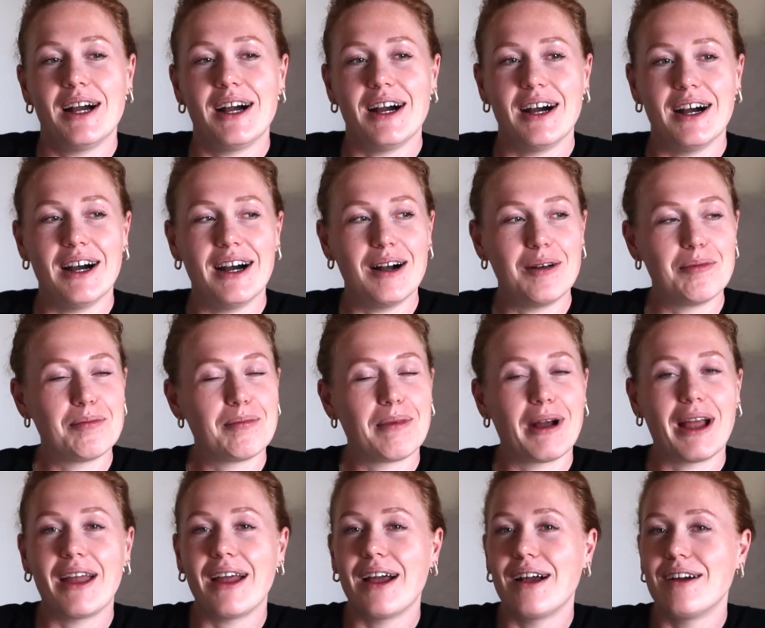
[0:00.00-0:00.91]

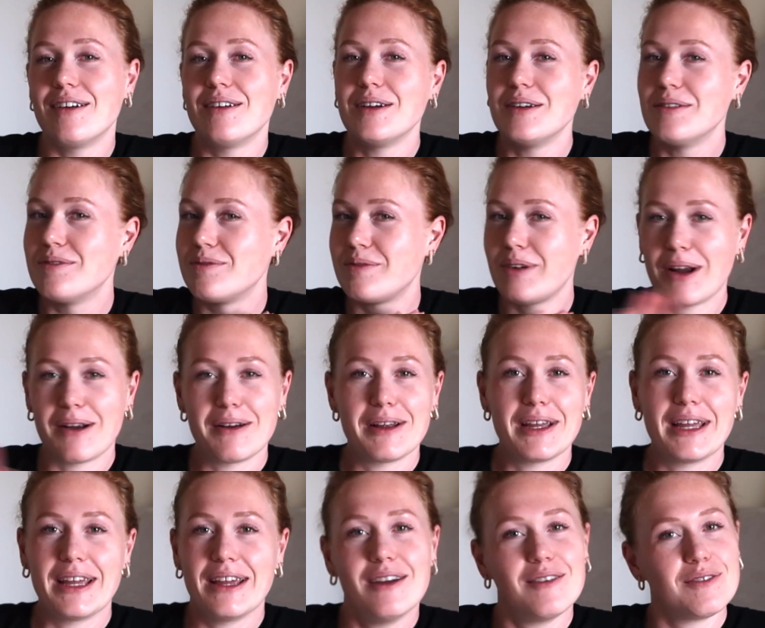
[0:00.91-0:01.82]
My
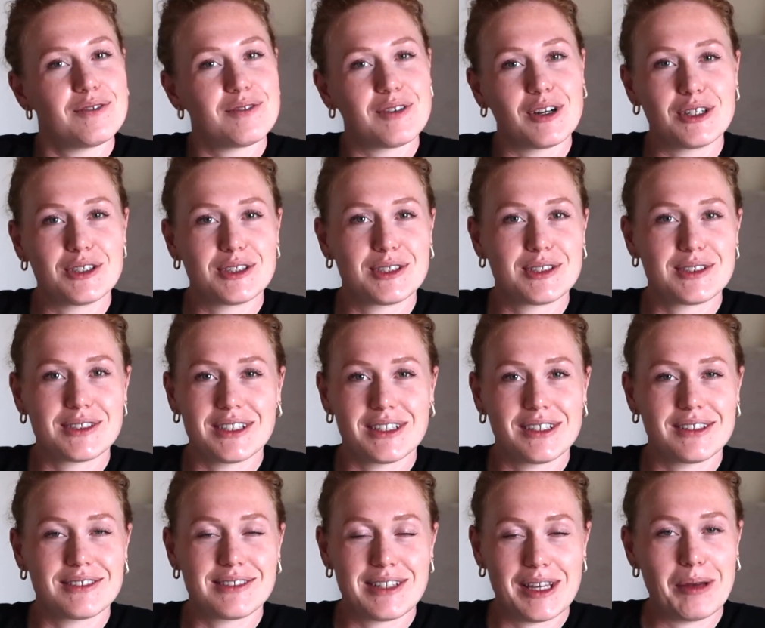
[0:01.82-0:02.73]
very first
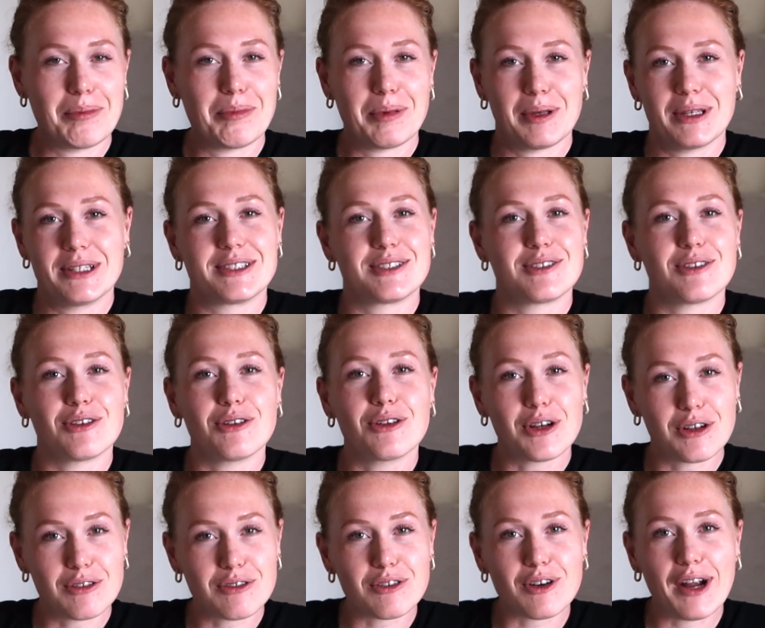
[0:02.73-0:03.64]
tip is to
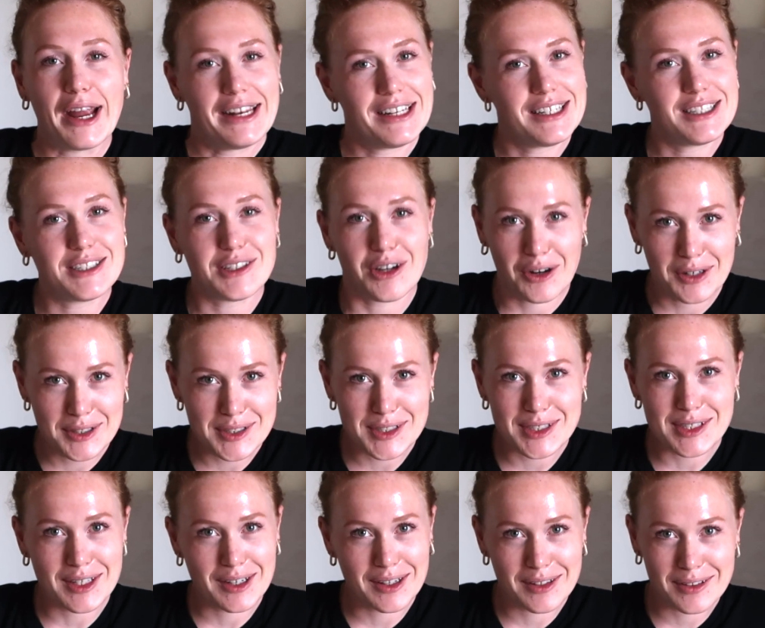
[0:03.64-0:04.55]
look for any
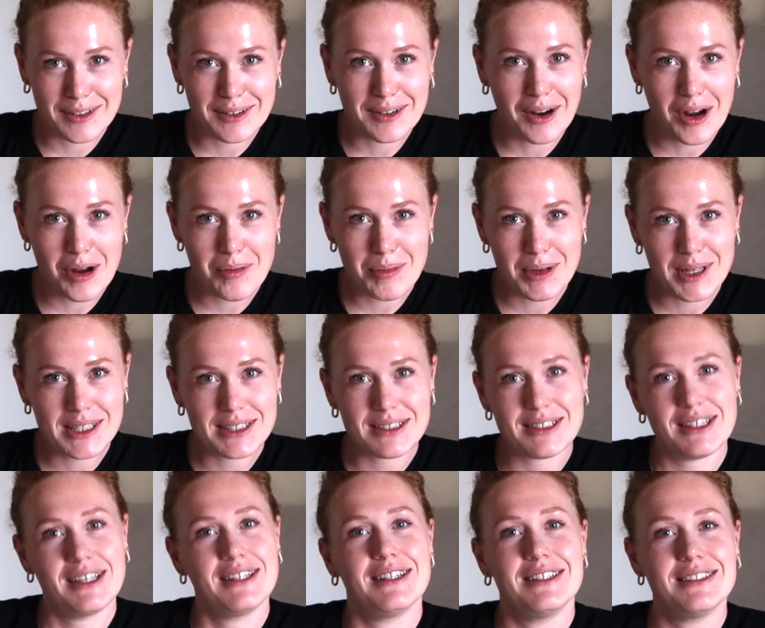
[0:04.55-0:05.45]
darts on the
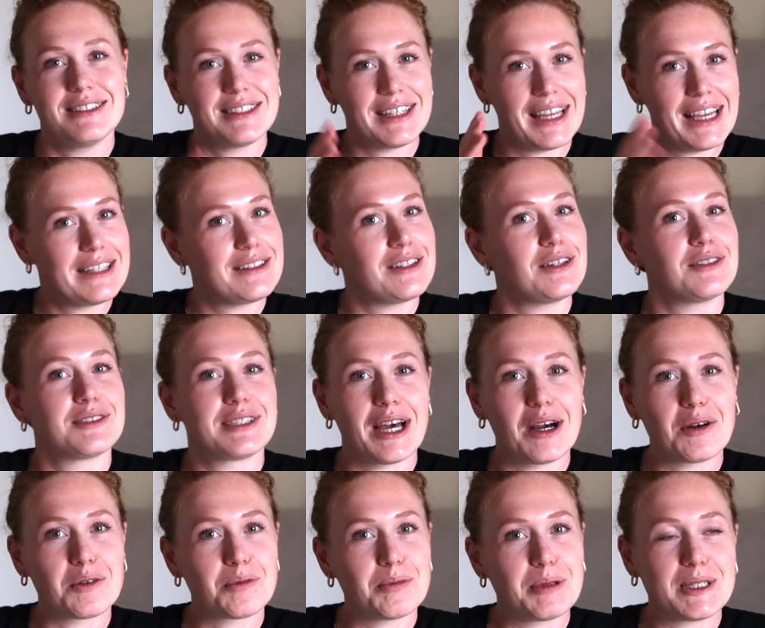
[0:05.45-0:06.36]
garment and then take those
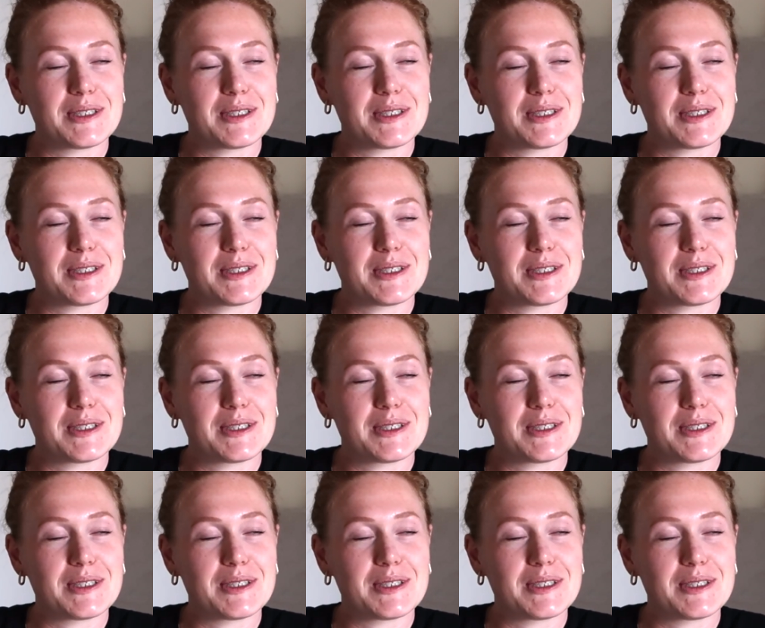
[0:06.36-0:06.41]
out,